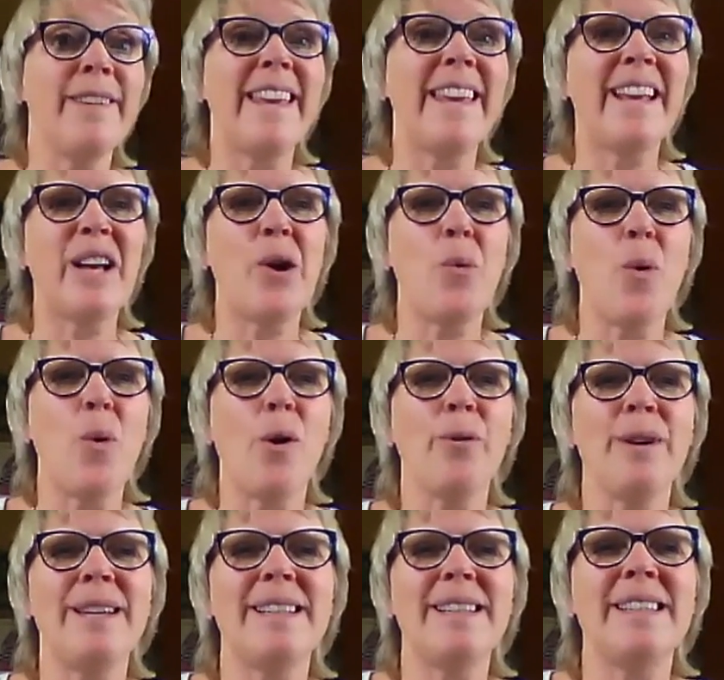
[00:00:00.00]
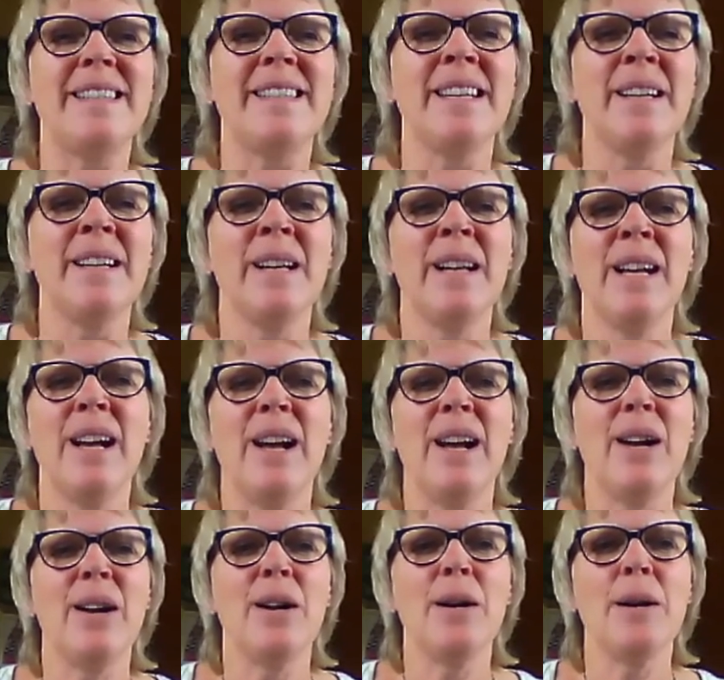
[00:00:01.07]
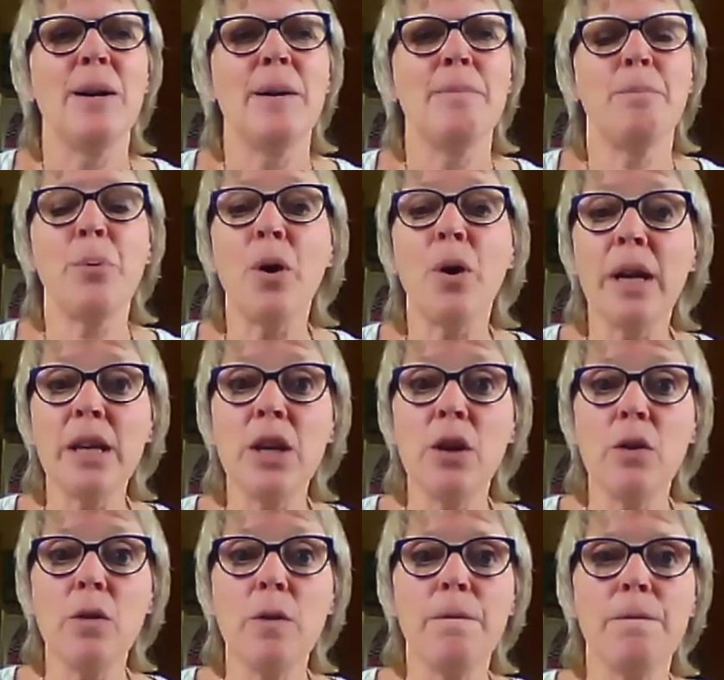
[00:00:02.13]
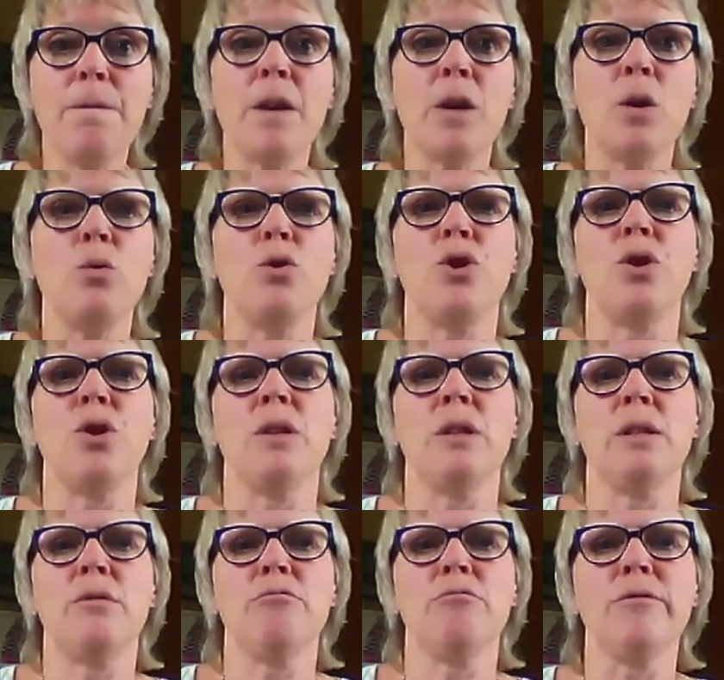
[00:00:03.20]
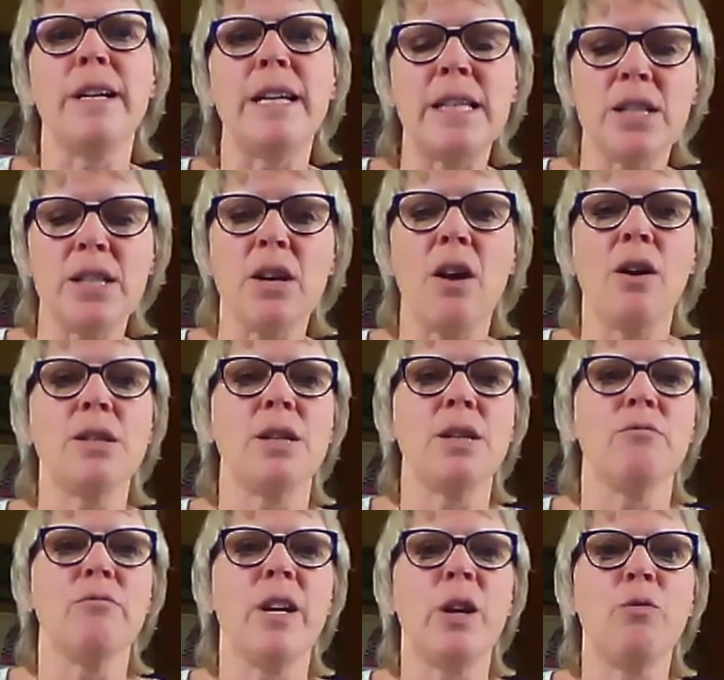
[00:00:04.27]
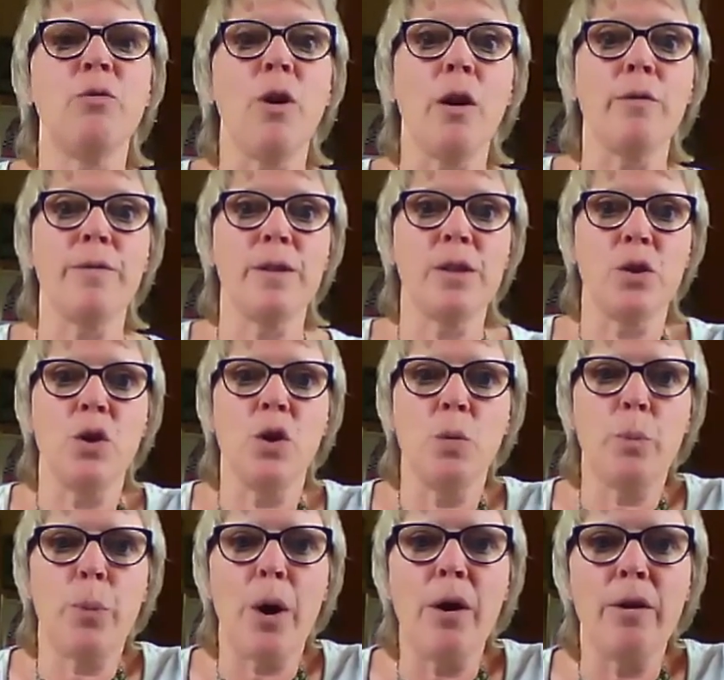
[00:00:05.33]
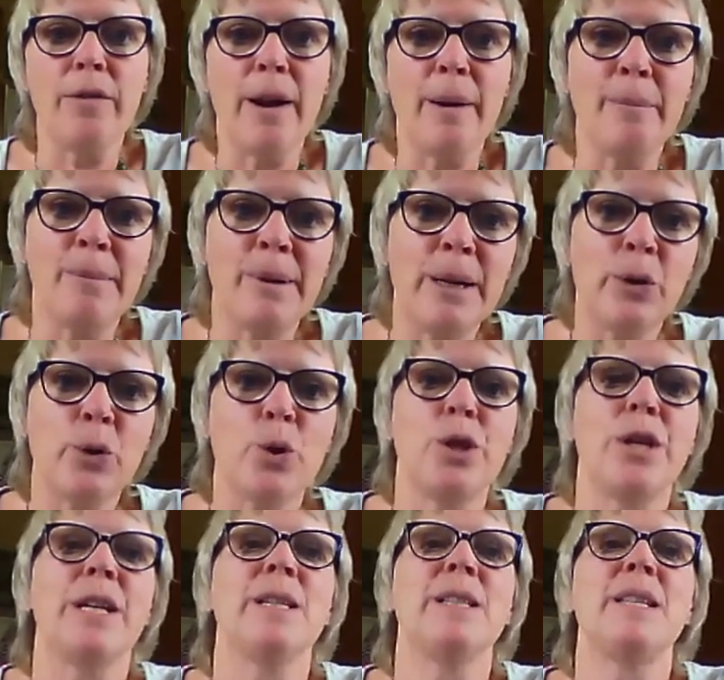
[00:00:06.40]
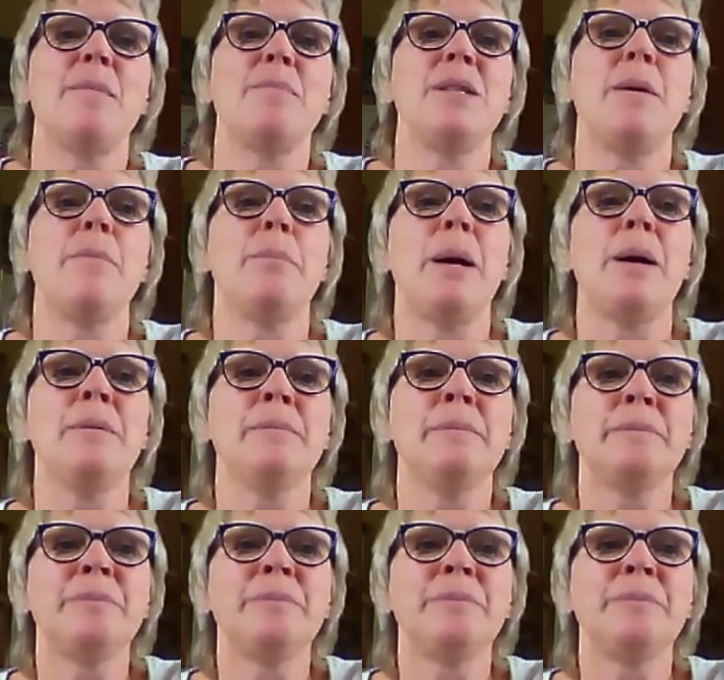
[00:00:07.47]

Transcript: eco warriors, bright new futures, restart and regrowth is a new programme we're launching in September.